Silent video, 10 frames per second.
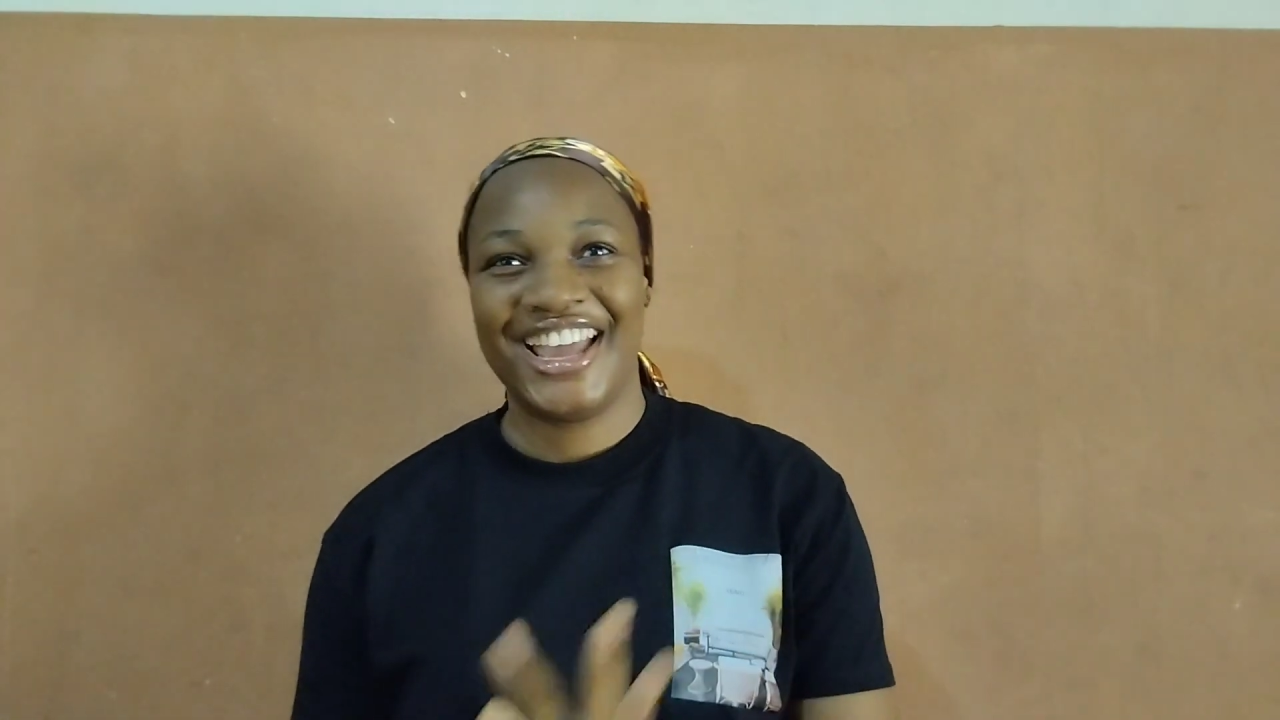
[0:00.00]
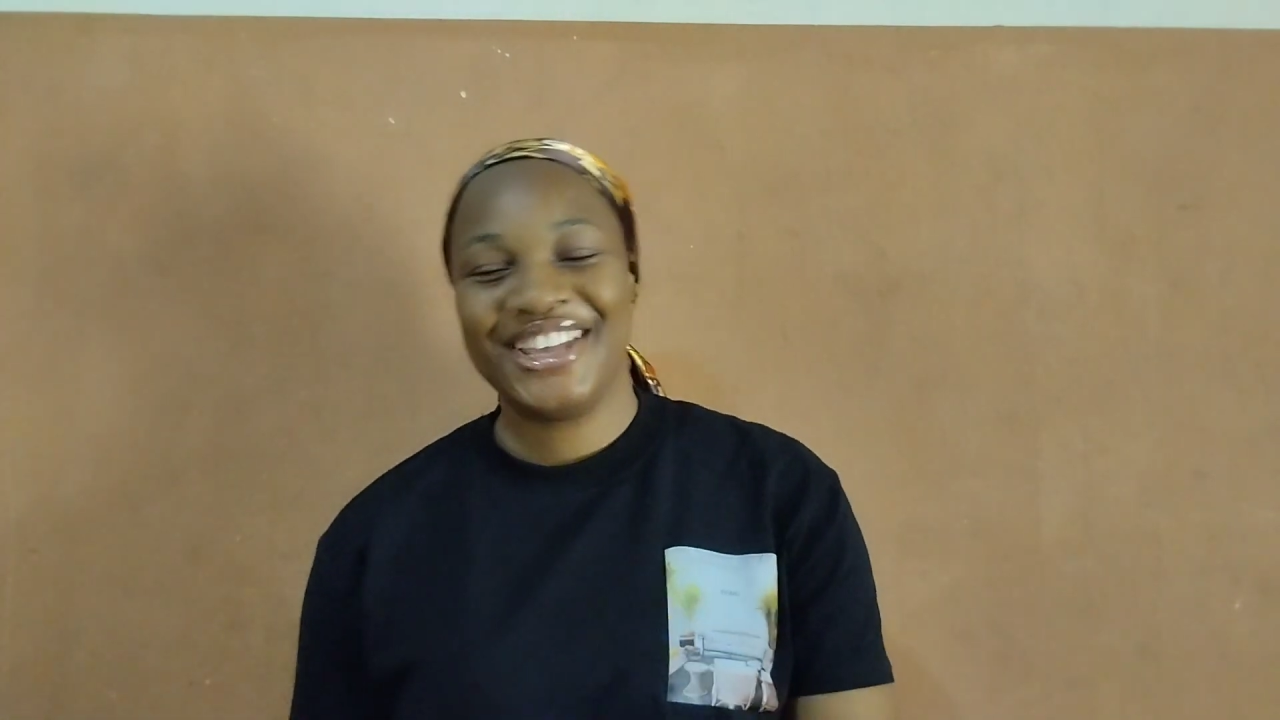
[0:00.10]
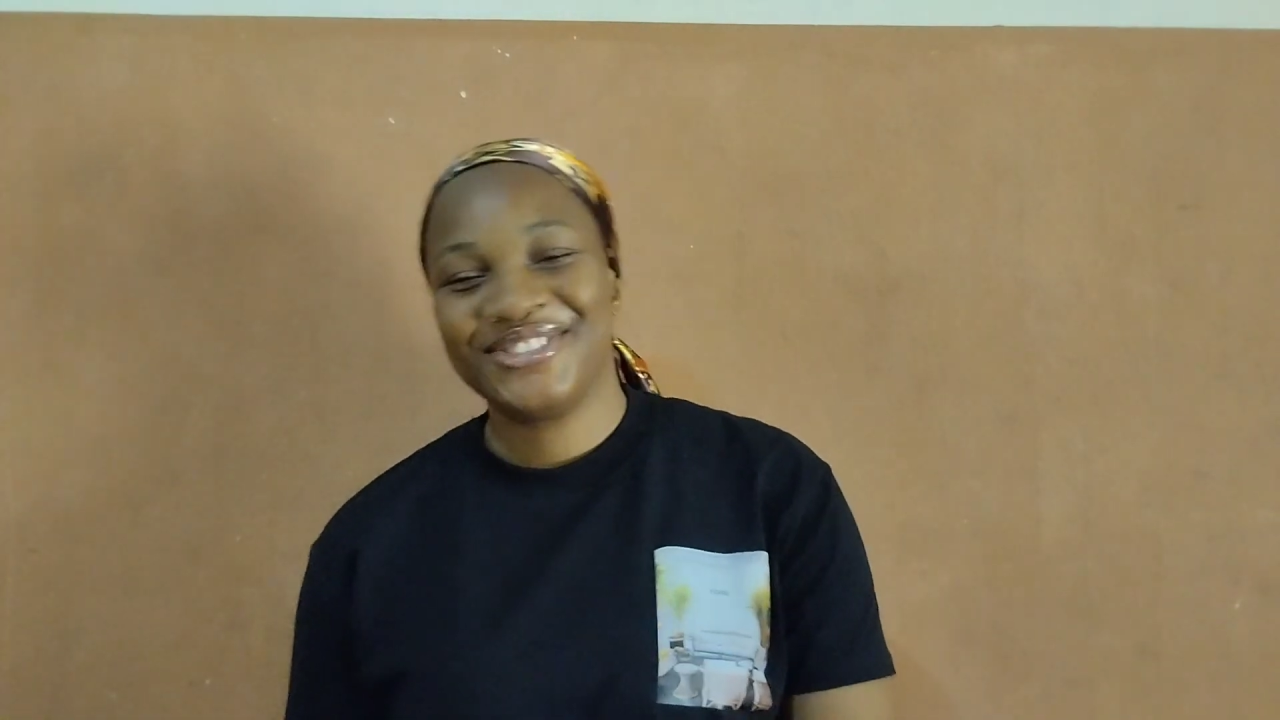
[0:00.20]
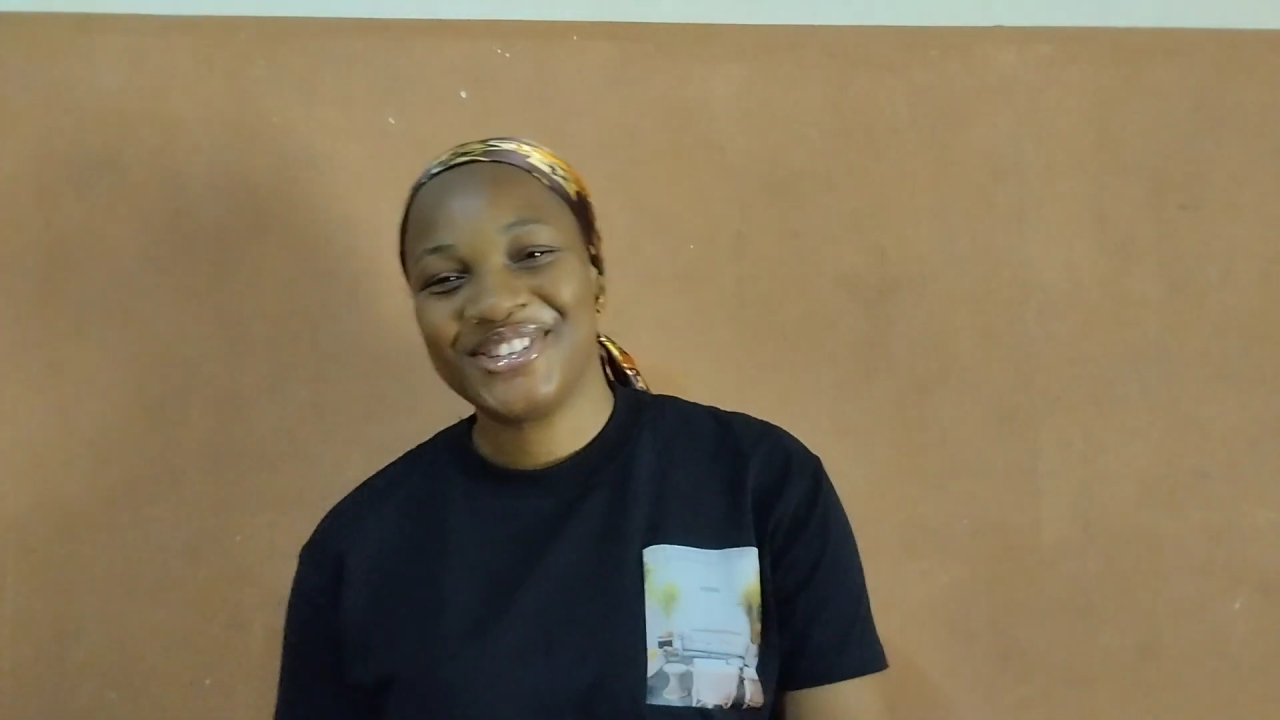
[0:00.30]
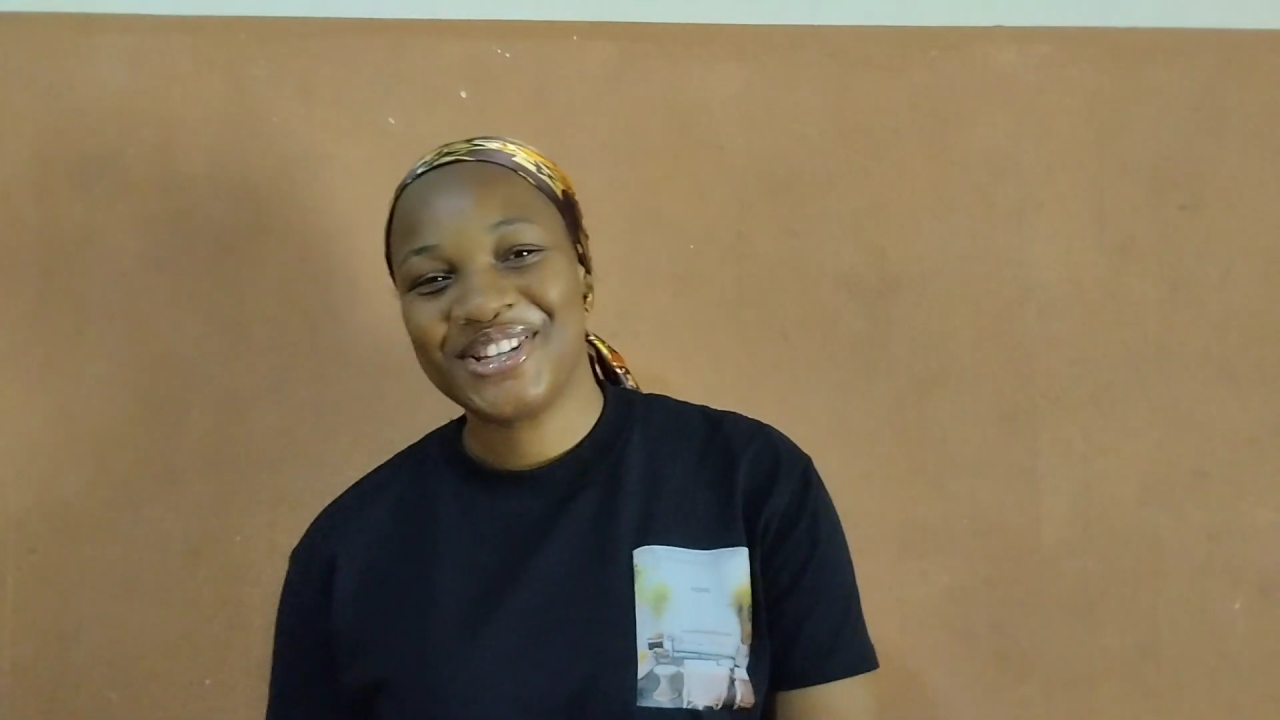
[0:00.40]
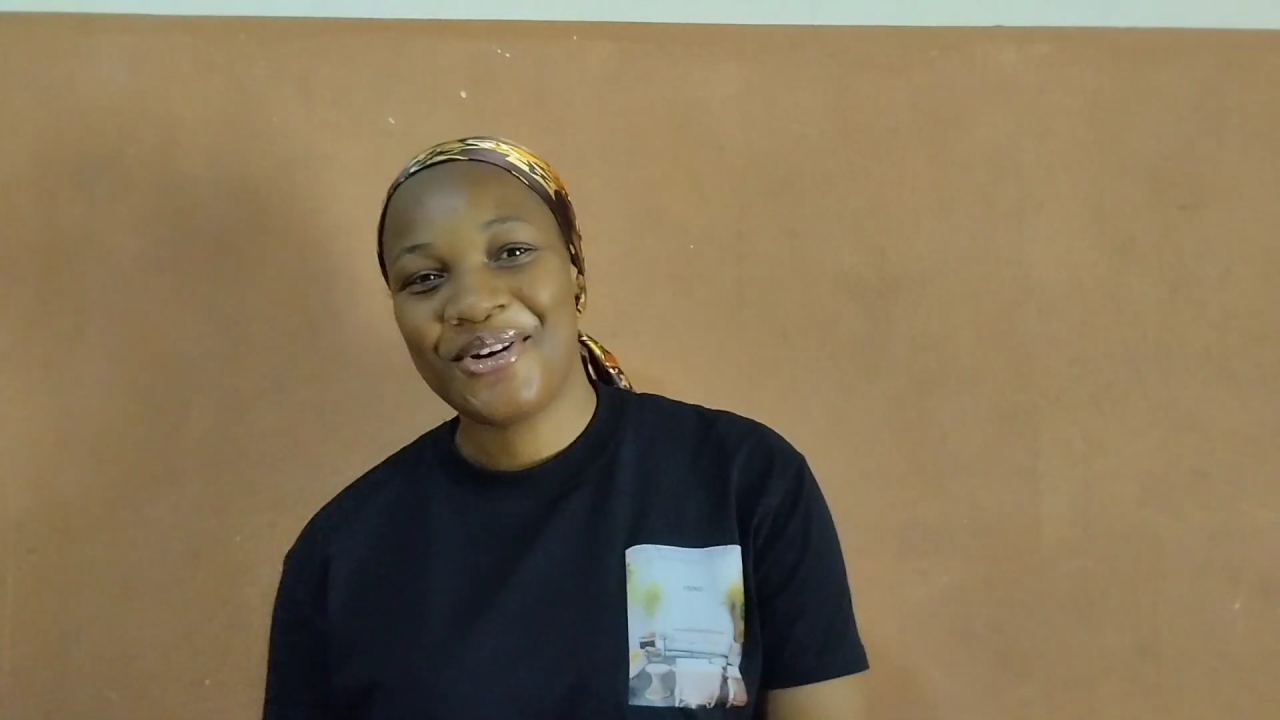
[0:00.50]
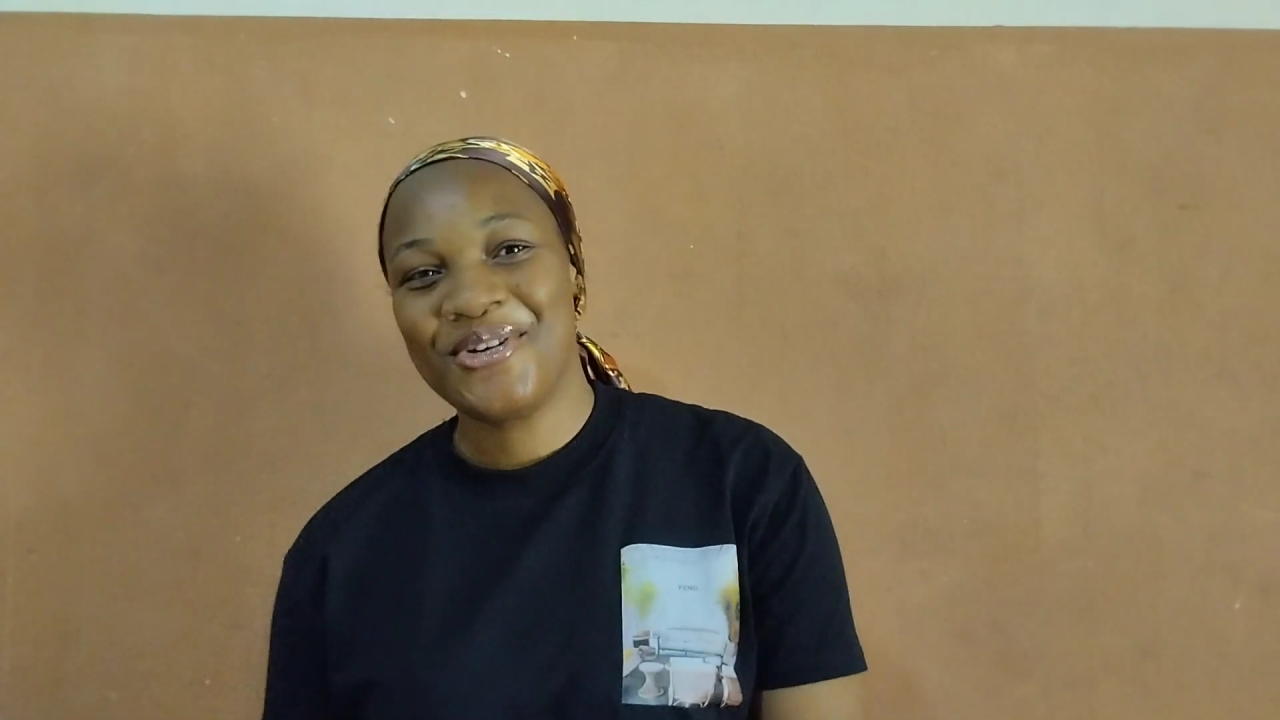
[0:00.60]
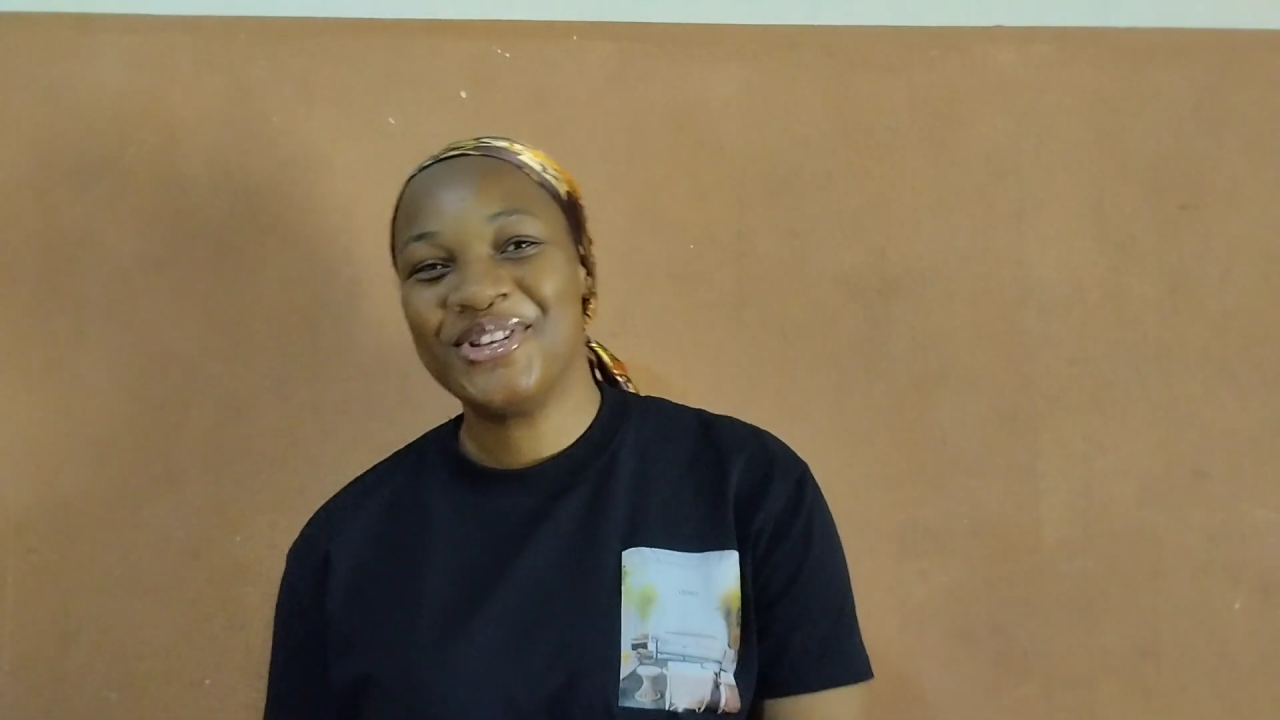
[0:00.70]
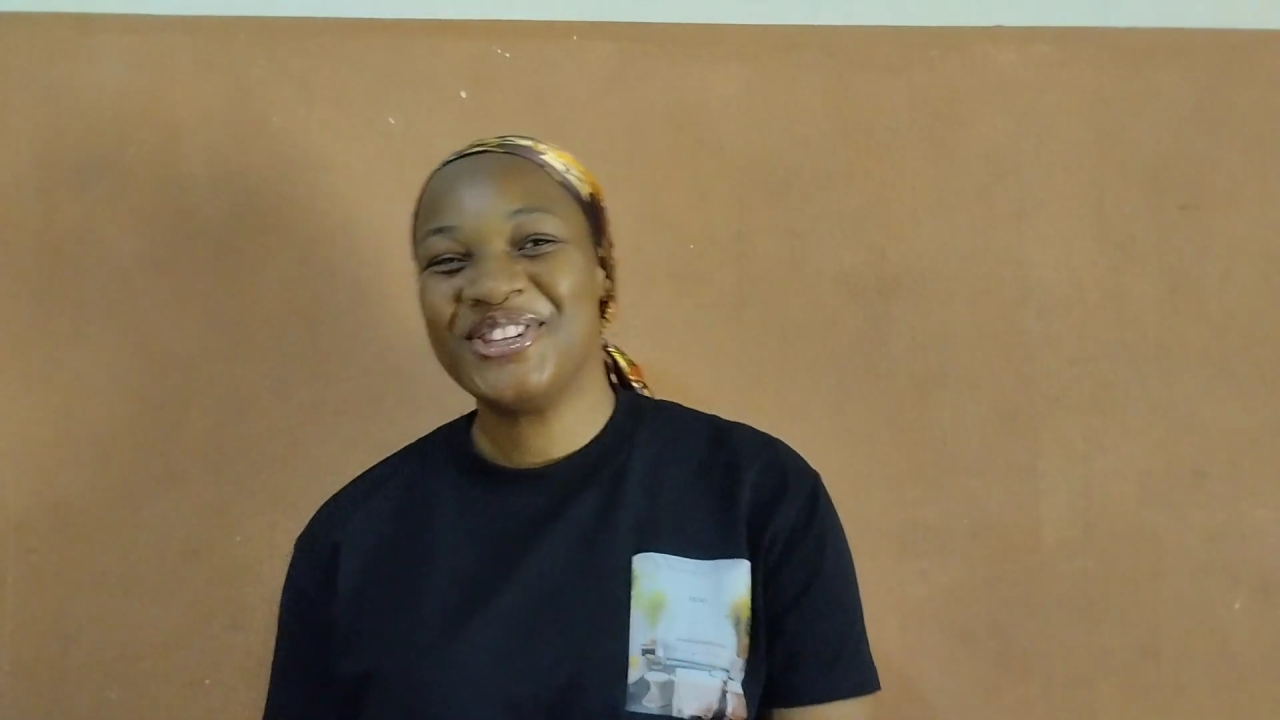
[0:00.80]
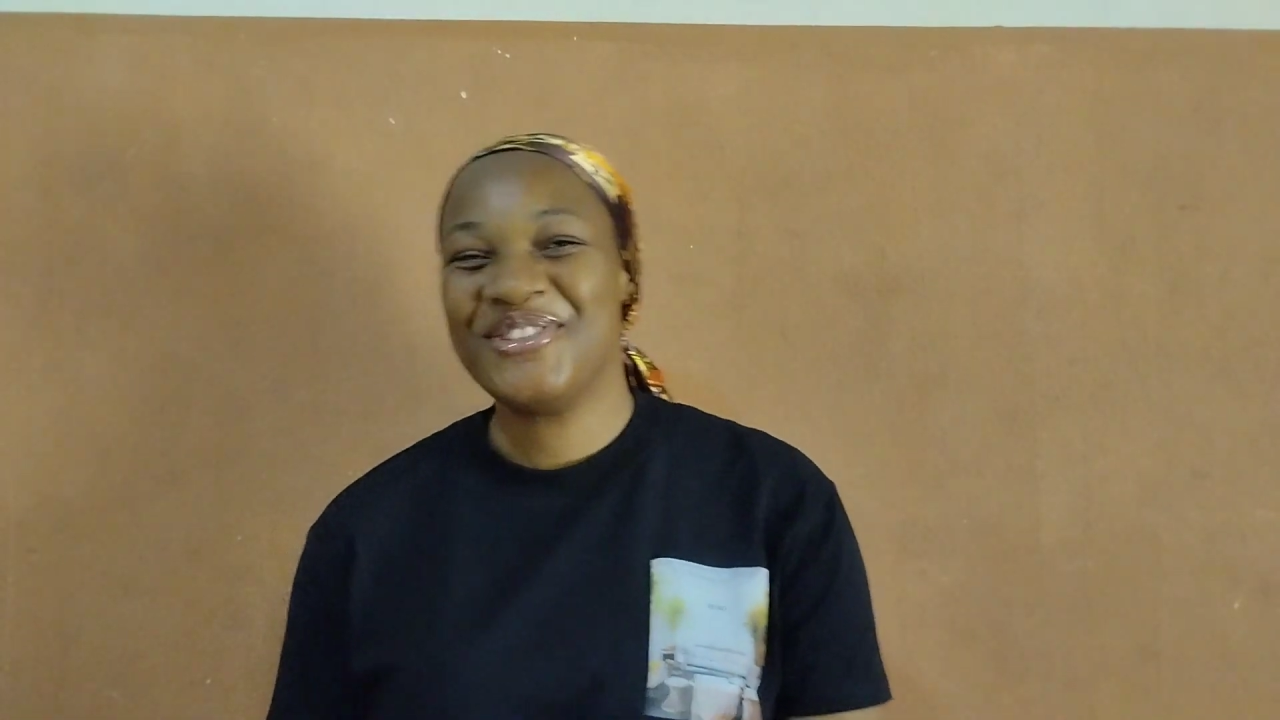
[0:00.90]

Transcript: it was now on